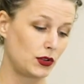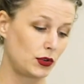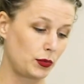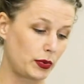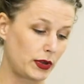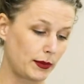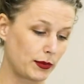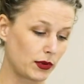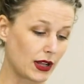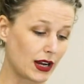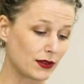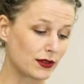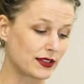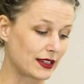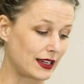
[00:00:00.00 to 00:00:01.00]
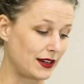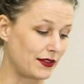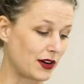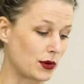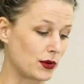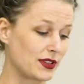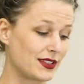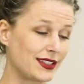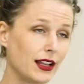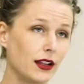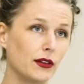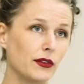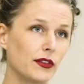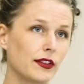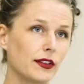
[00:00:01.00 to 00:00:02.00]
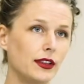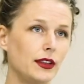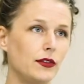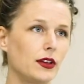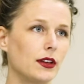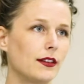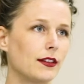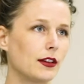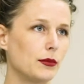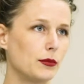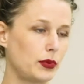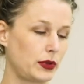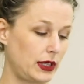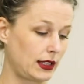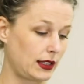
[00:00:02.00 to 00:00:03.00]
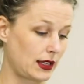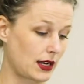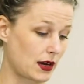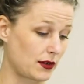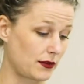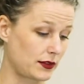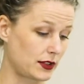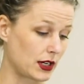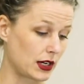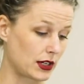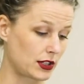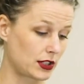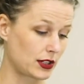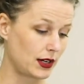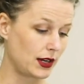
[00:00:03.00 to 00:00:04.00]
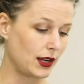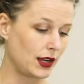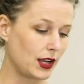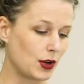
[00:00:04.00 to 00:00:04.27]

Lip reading: to people outside of ourselves, leaving us completely out of touch.